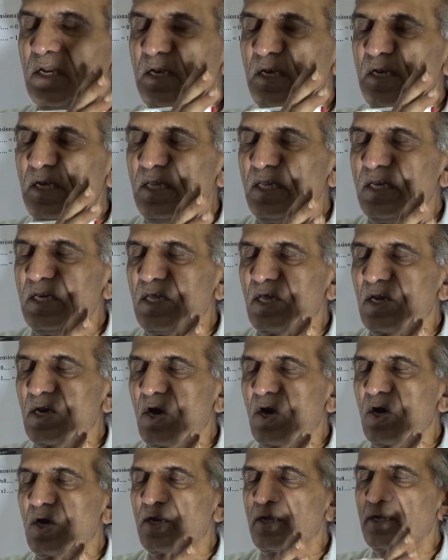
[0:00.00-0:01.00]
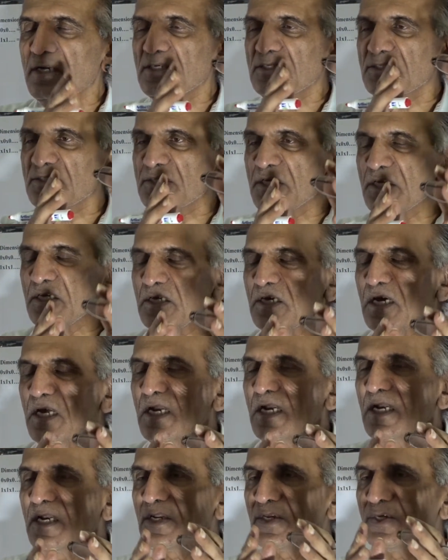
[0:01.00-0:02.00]
linear order
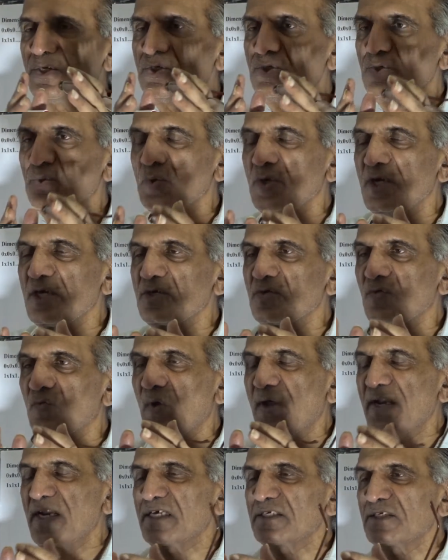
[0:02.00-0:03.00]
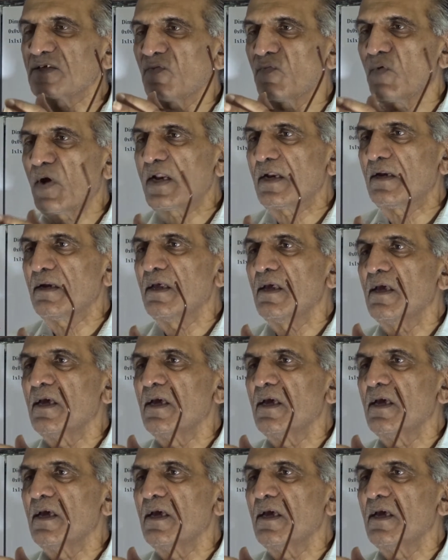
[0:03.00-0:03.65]
single unit 1 as a 1